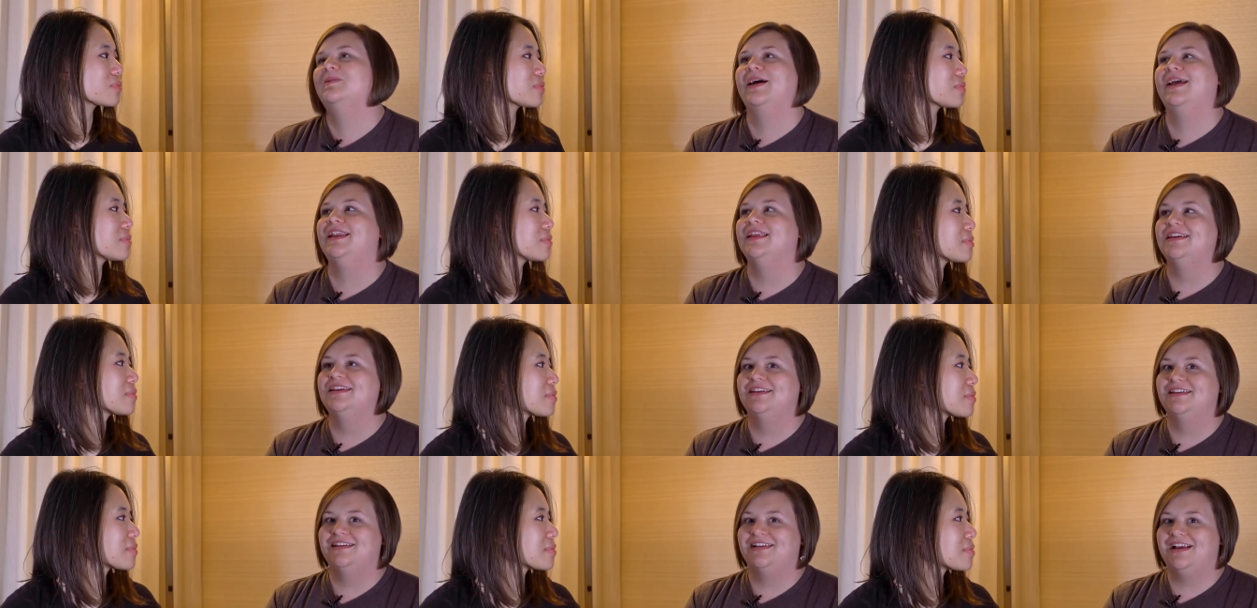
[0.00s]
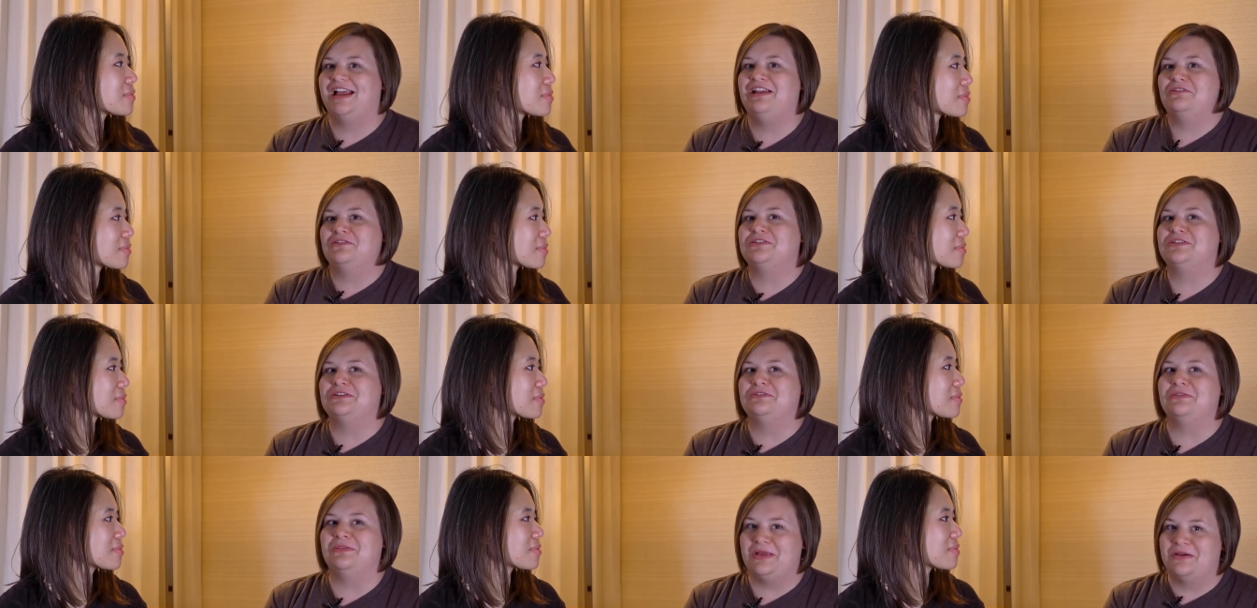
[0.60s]
Speaker 1: but I
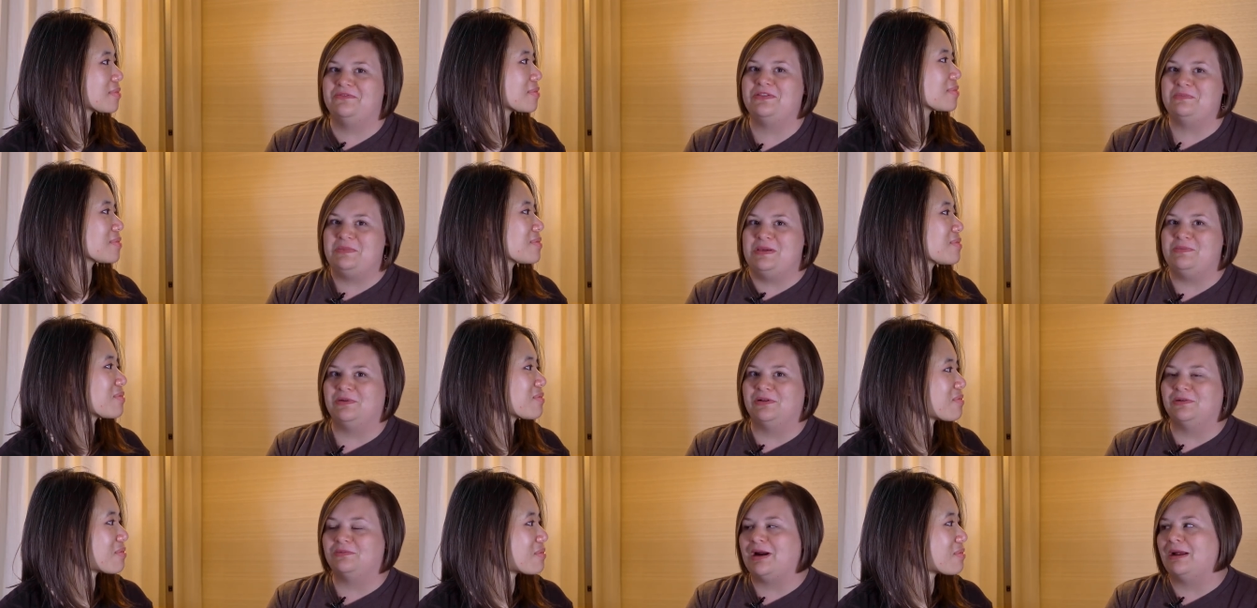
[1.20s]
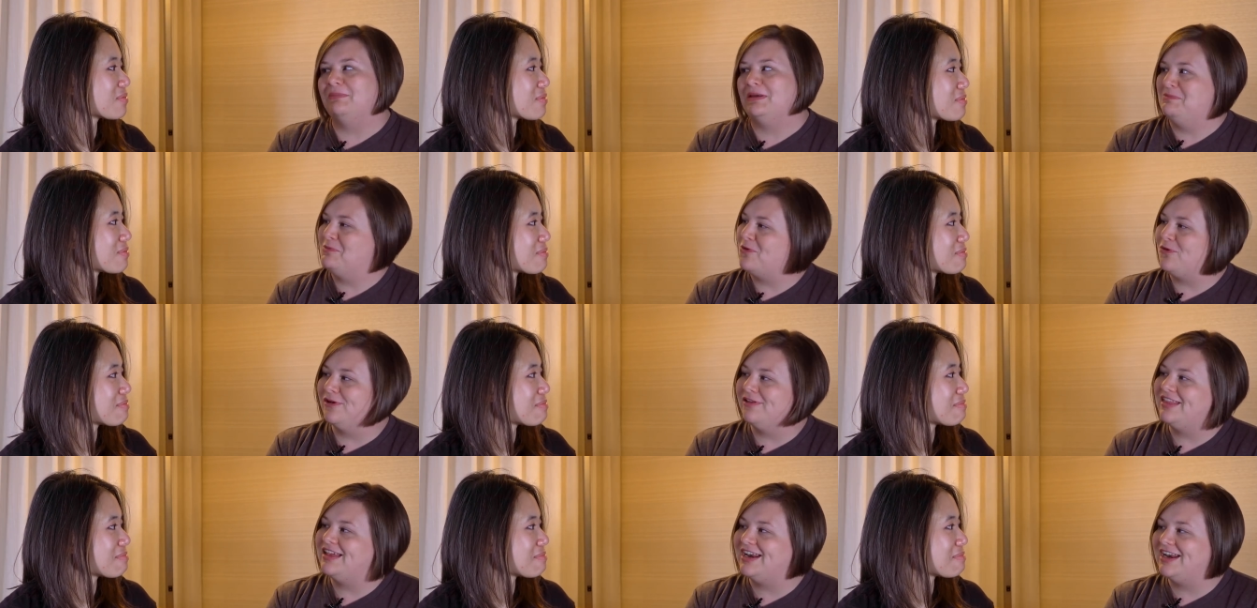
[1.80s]
also love the people probably
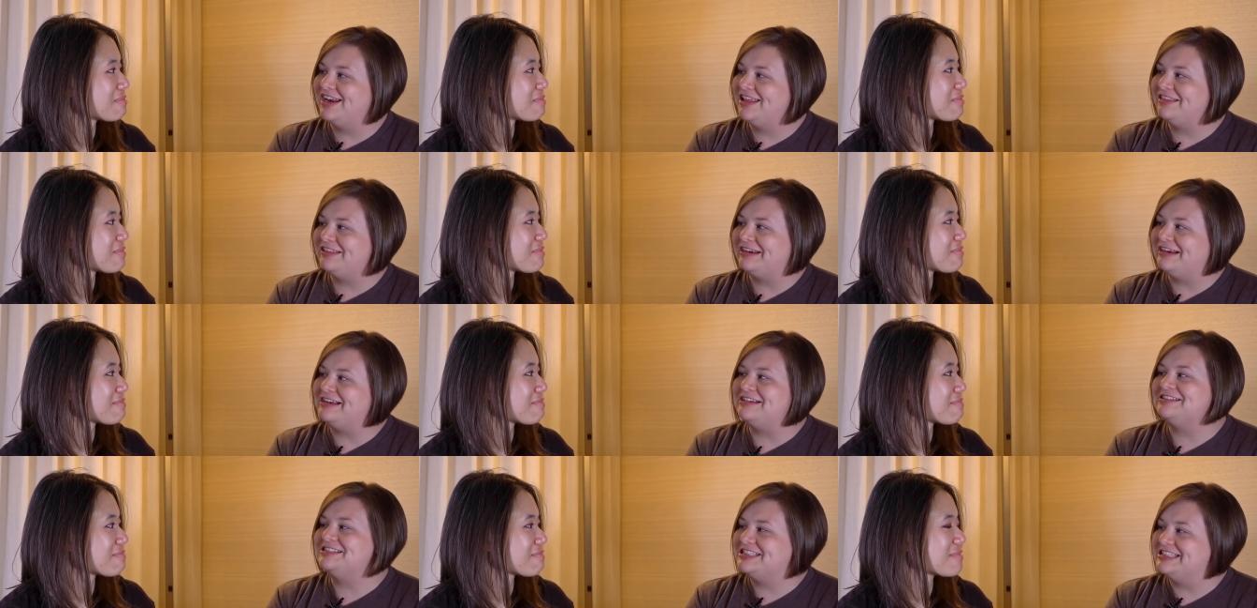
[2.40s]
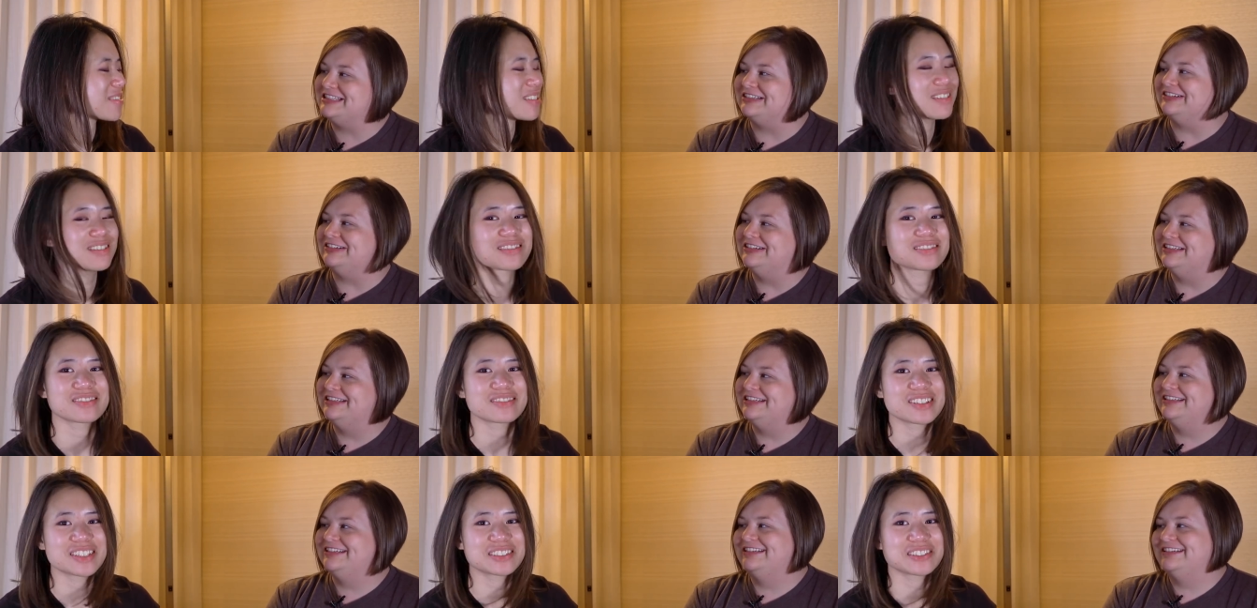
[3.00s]
more than anything else. So
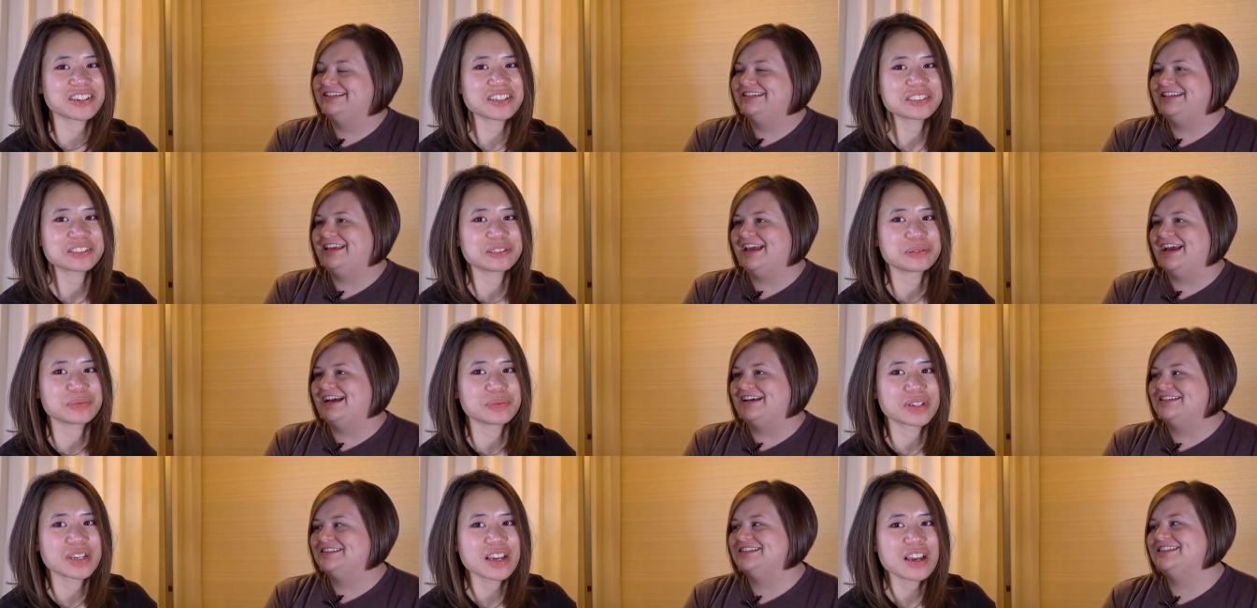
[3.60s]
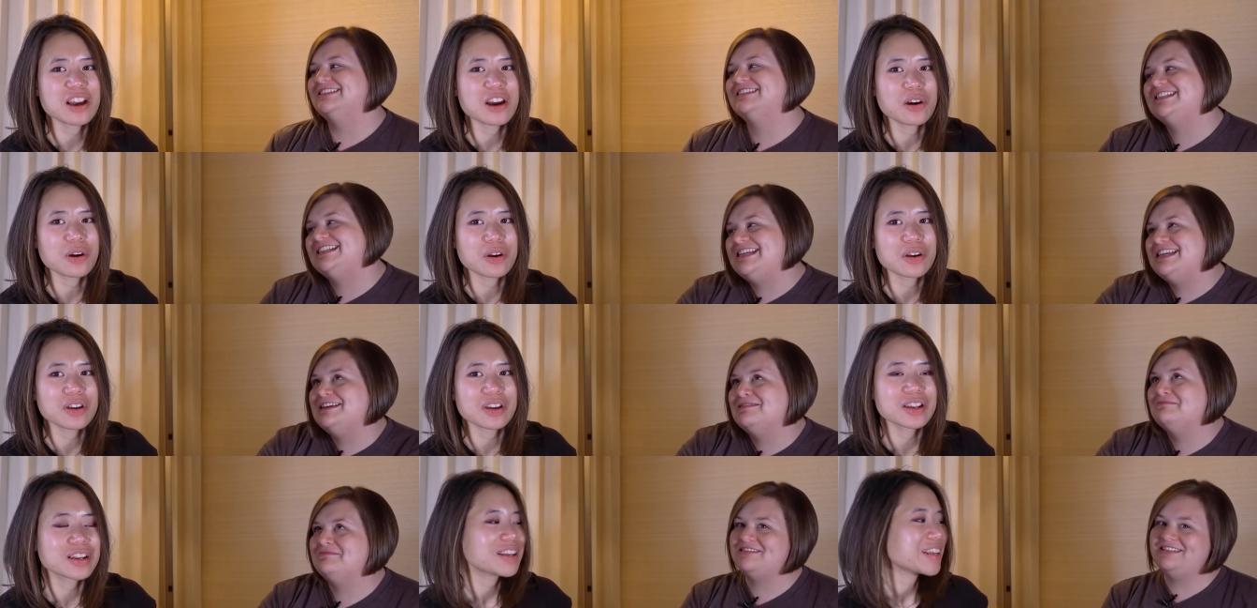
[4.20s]
oh, that's awesome. Yeah.
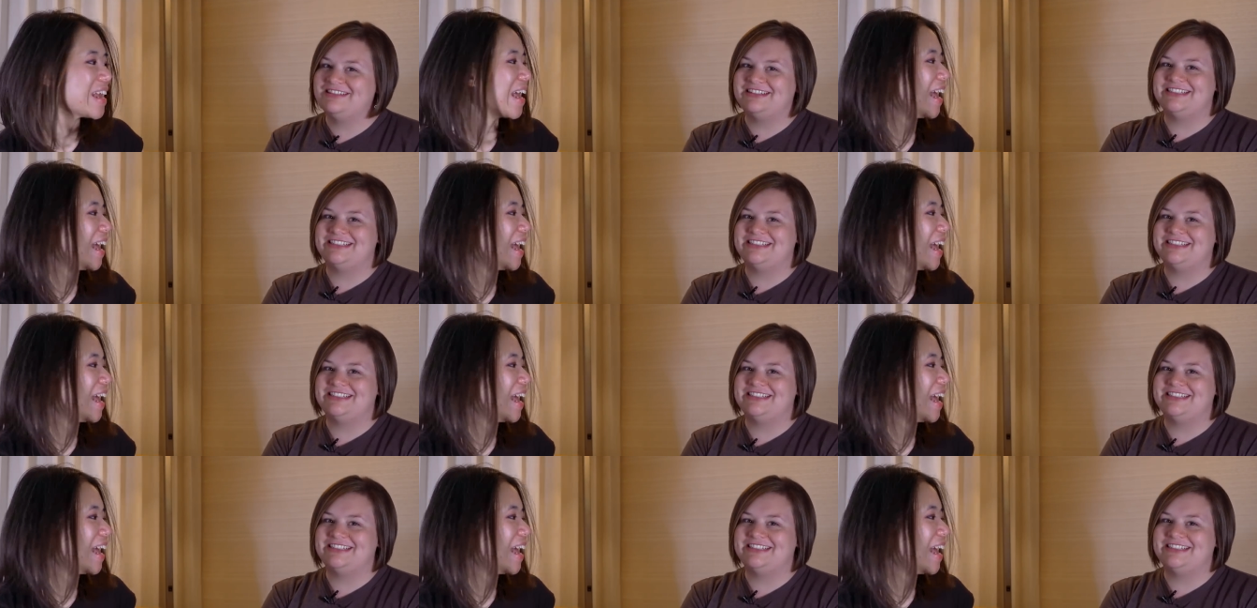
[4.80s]
team.